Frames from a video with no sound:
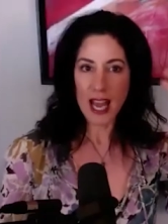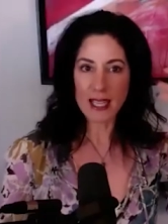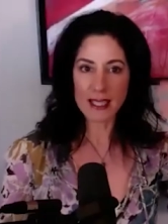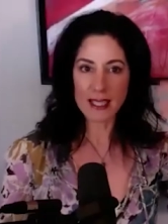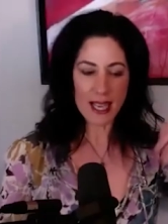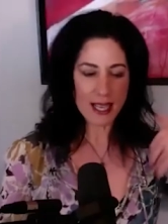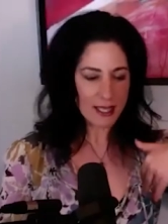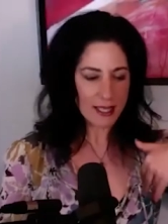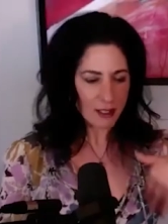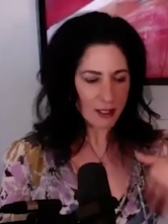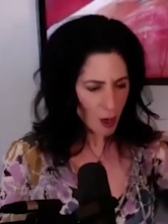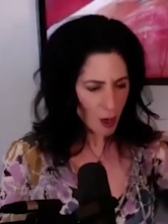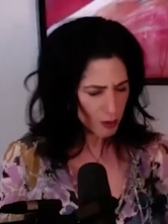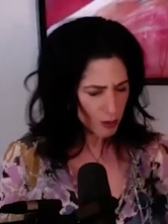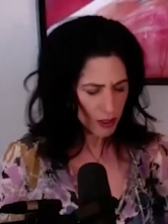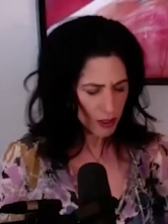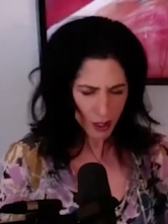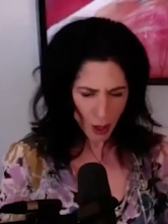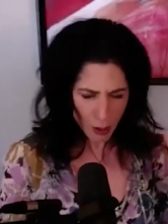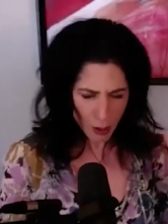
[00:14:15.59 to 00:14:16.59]
and says,
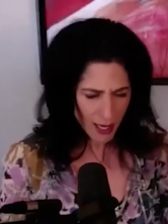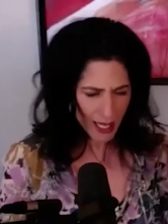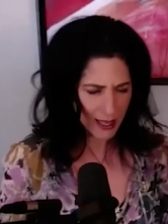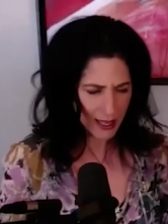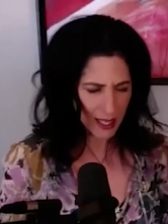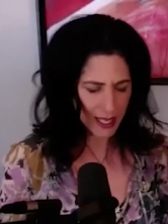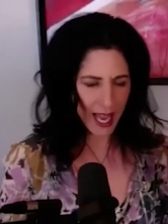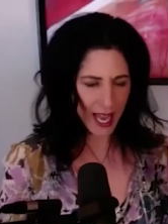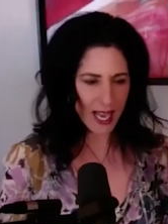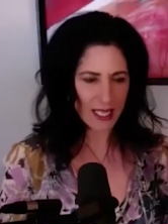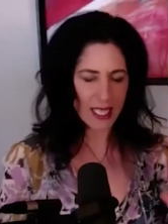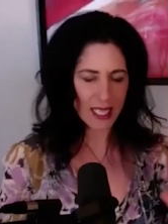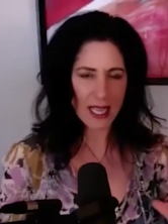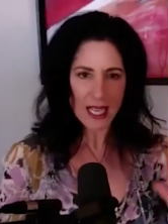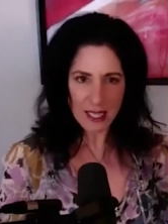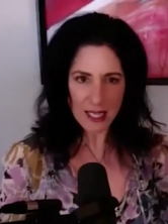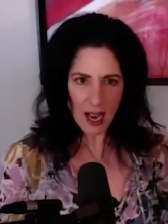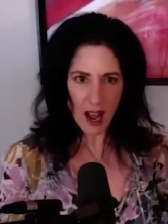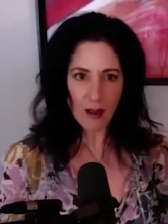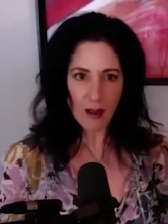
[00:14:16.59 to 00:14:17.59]
don't, don't eat the candy.
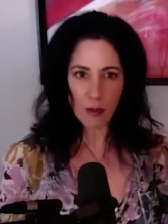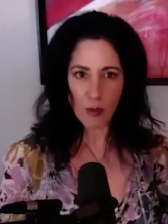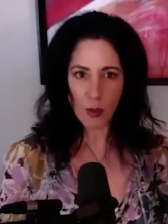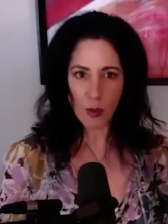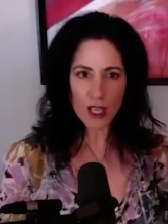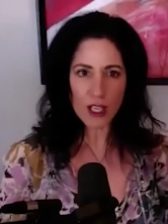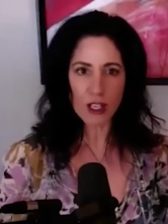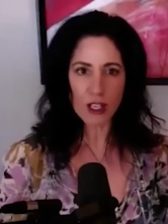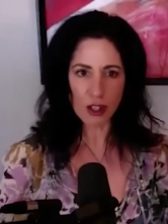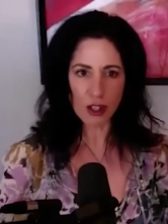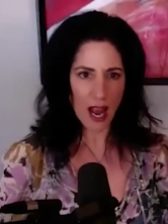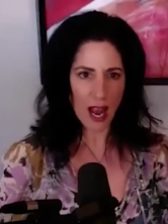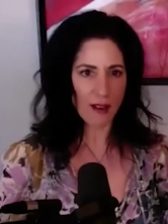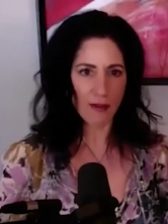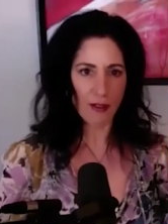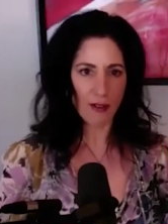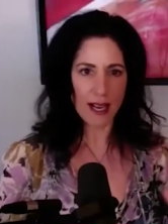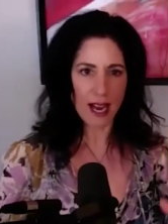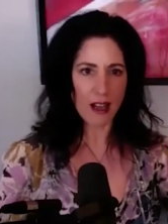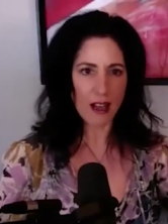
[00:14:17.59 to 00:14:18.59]
That's not what you should
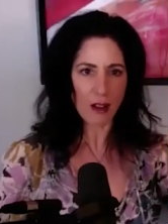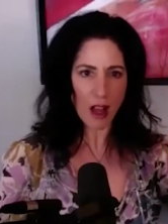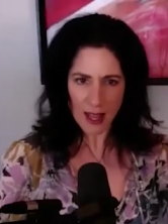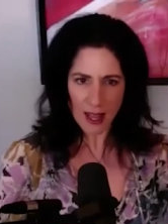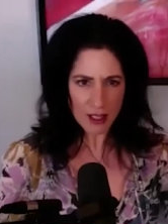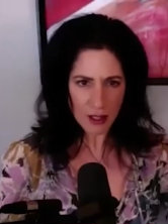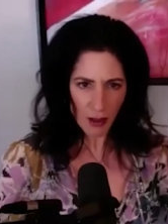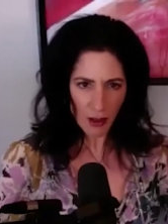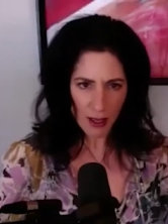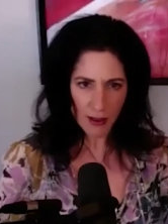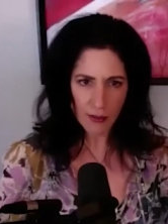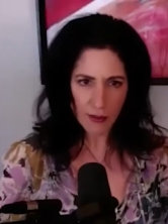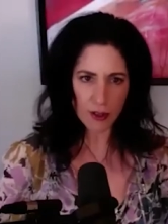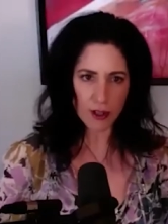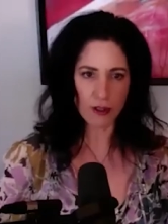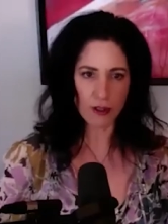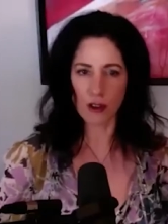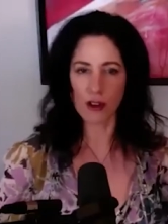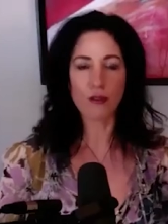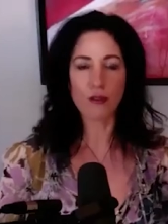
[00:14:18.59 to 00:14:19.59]
have right now. That's only for
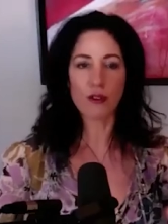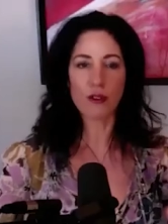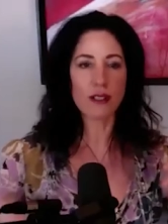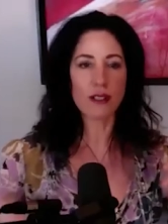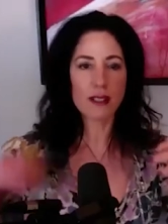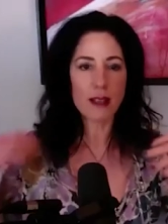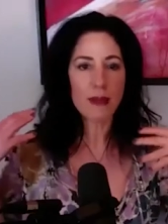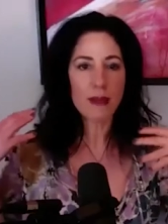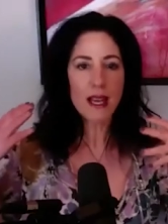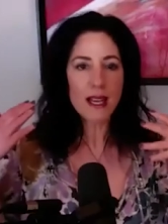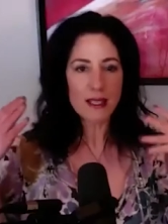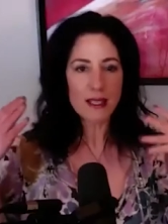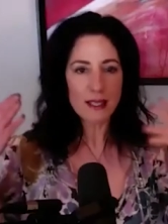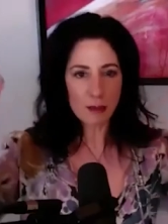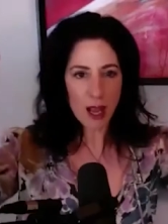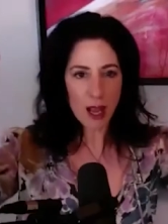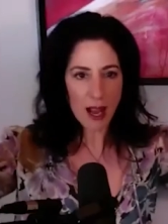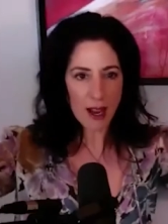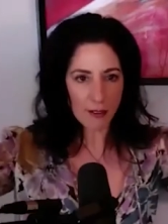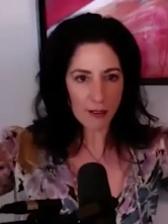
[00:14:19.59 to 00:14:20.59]
dessert. Some,
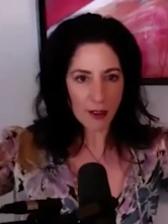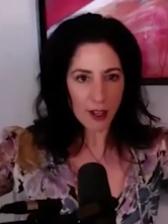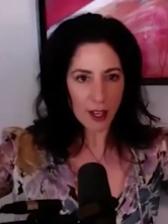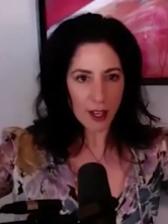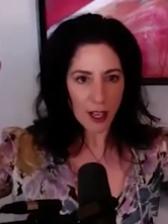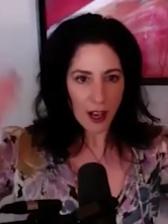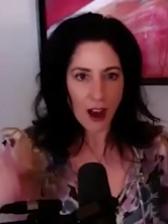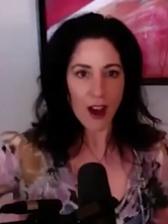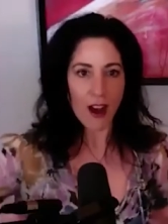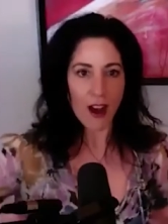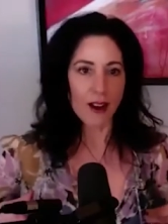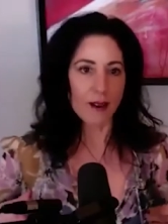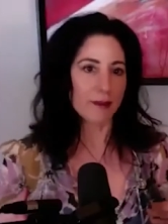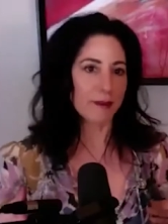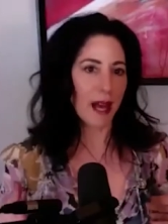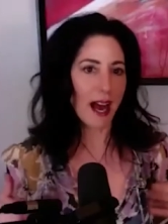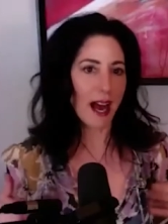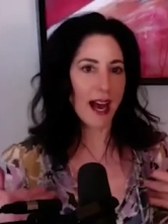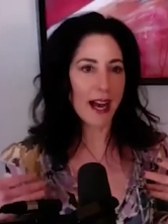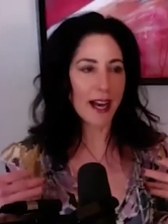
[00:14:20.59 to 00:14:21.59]
some kind of,
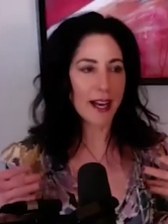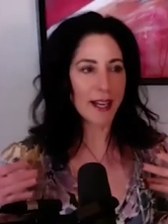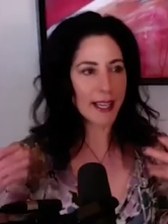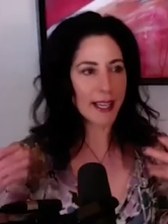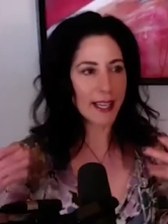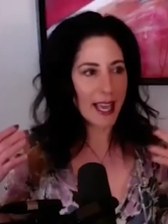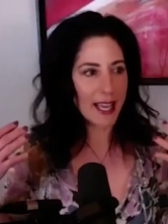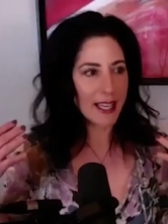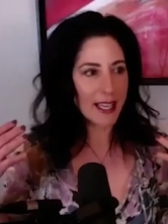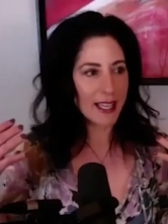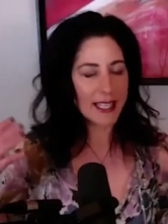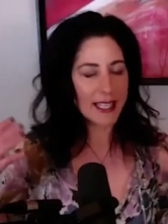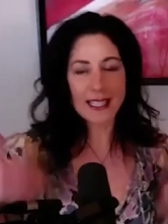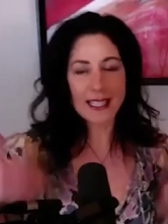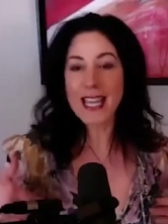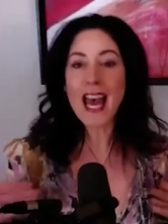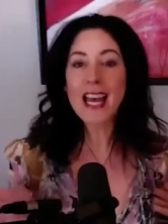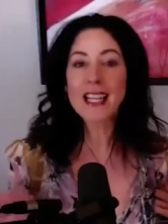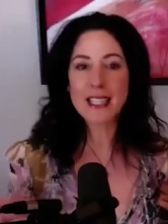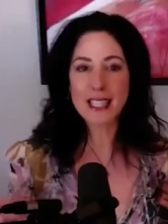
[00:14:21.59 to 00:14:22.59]
uh,
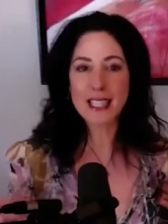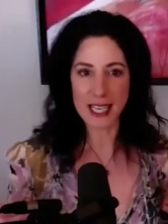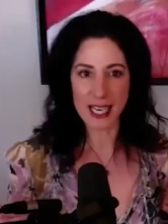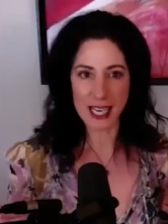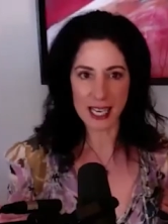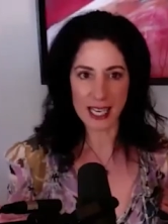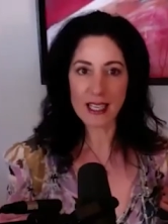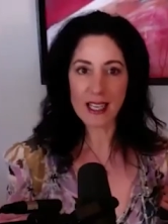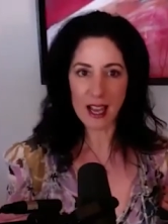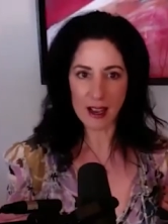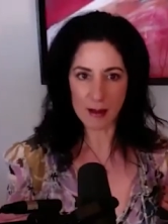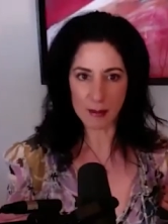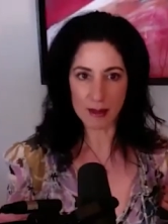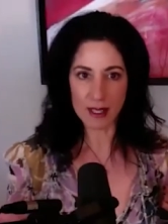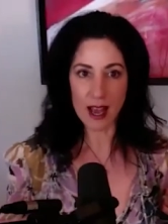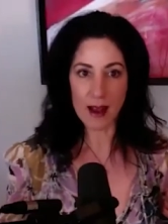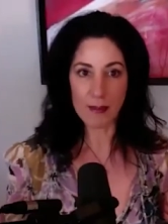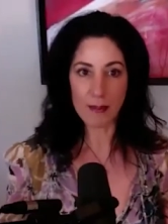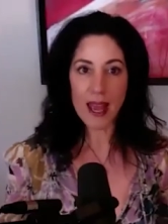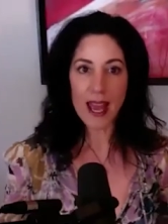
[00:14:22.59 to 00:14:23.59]
intensity
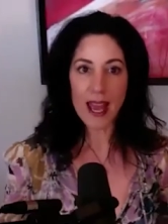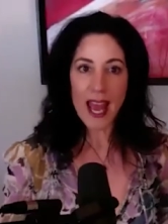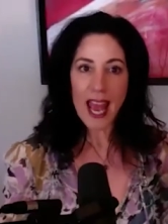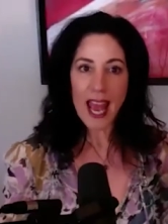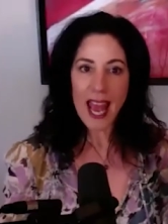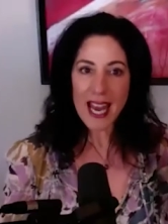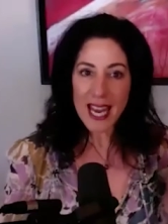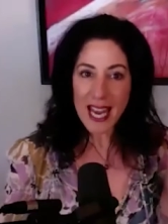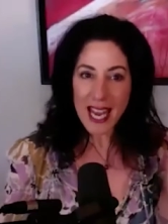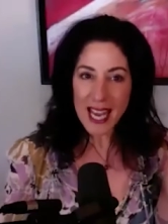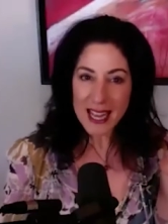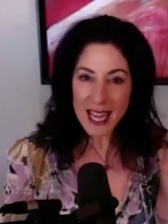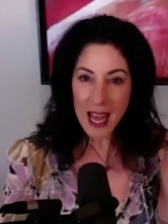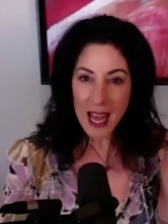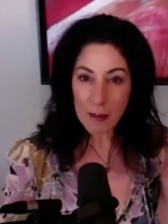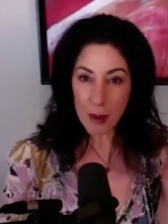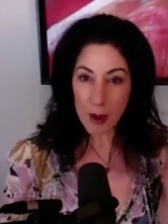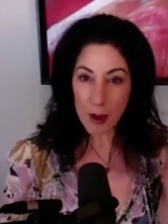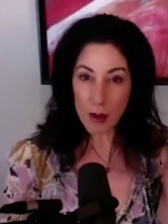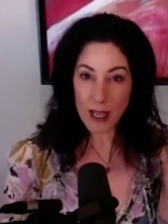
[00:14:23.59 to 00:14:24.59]
comes up. And in
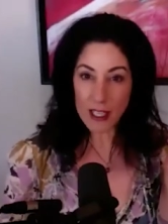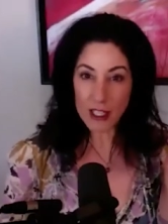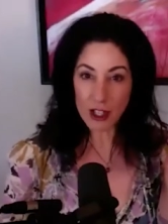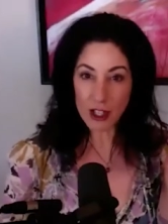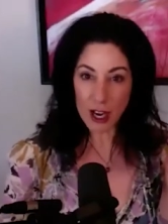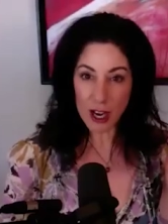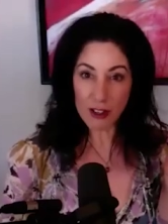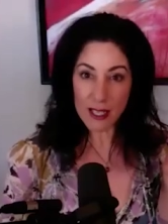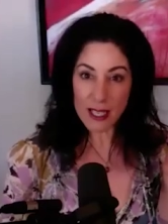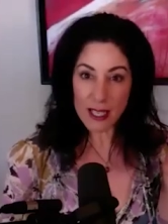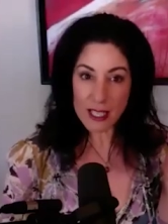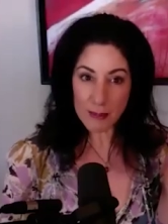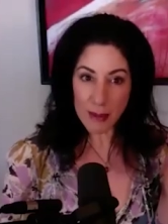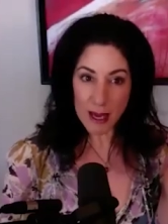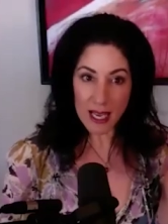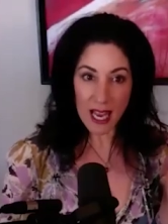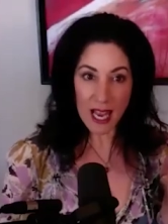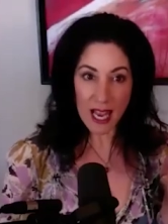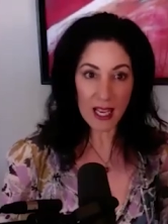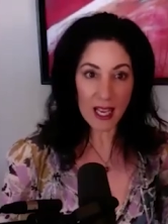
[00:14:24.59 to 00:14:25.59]
that moment, generally
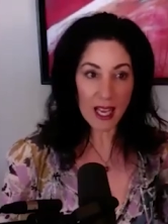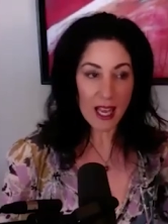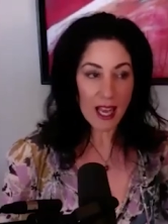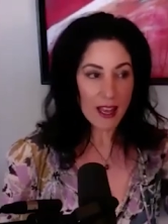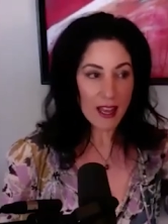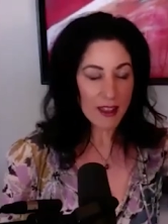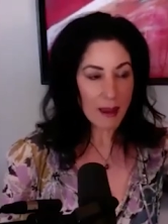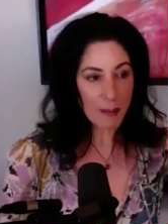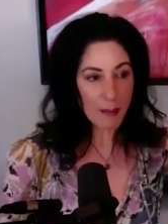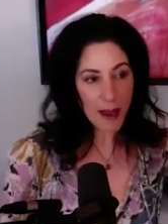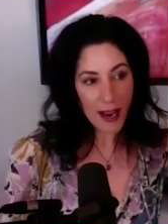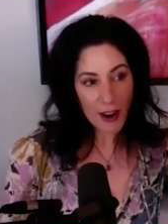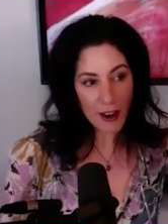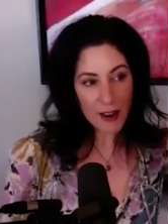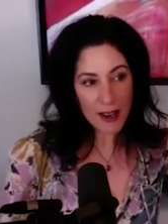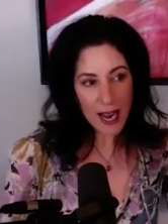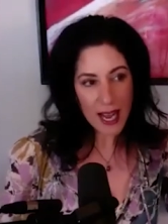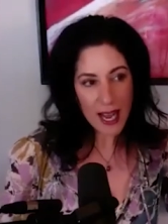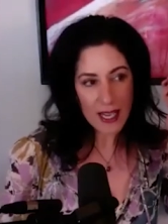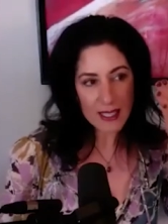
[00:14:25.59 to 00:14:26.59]
speaking, the
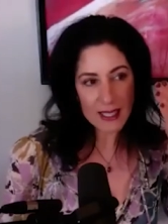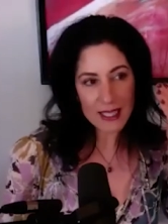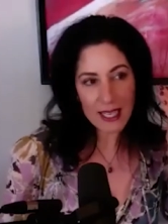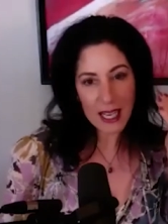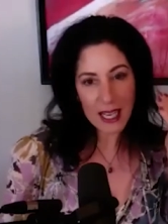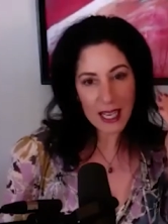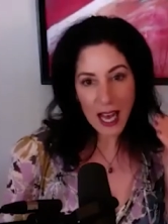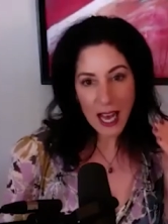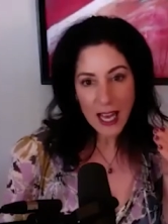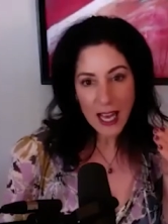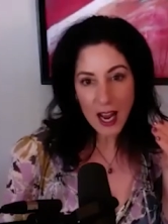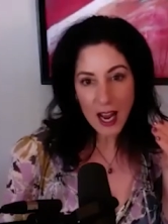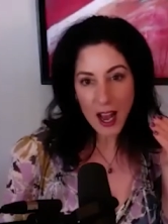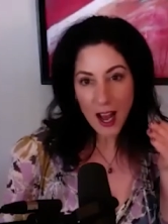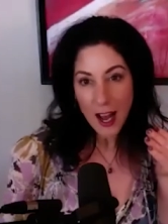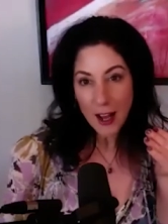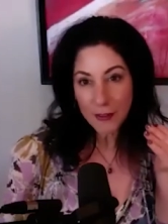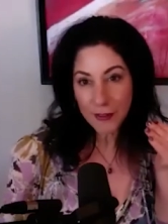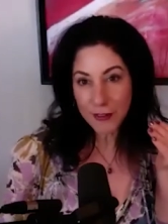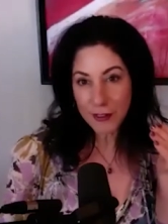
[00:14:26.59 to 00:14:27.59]
parent has cut
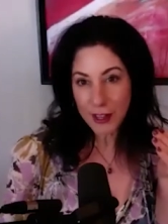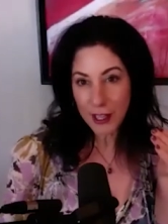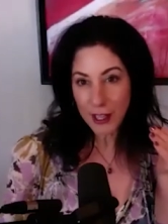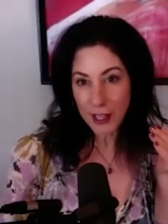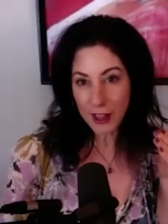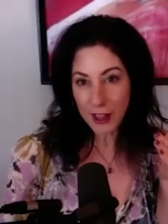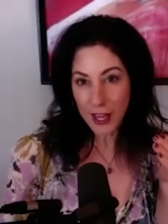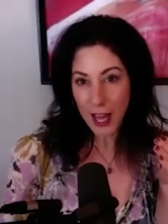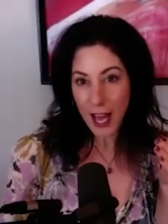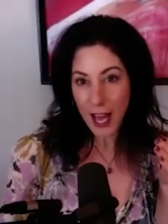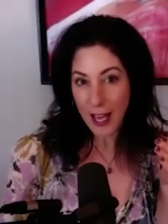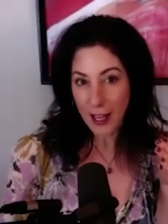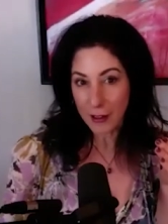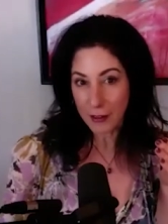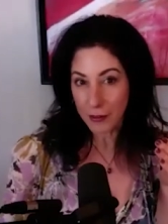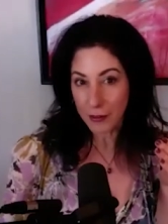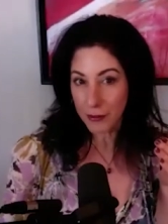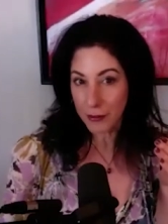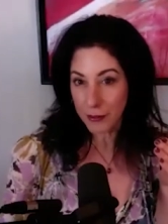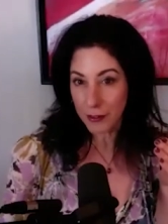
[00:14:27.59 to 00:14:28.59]
off the
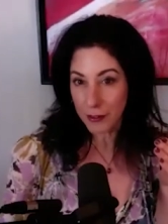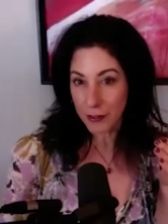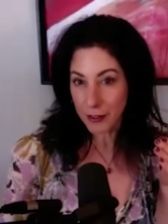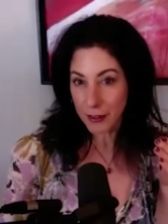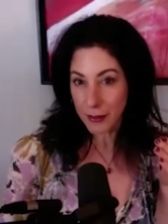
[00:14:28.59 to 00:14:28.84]
love